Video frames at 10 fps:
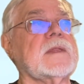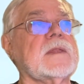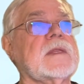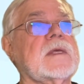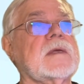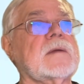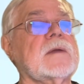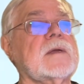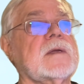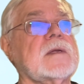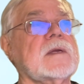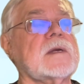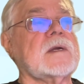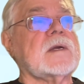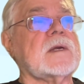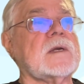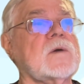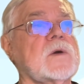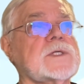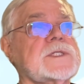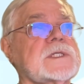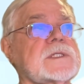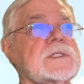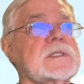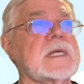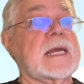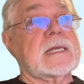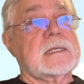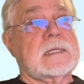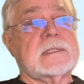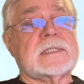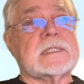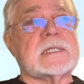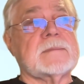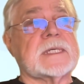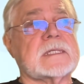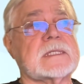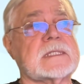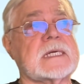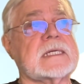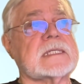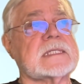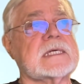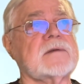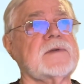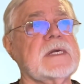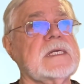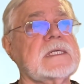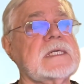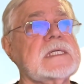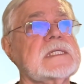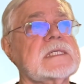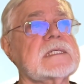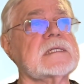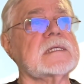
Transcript: the courses and systemic design itself needs to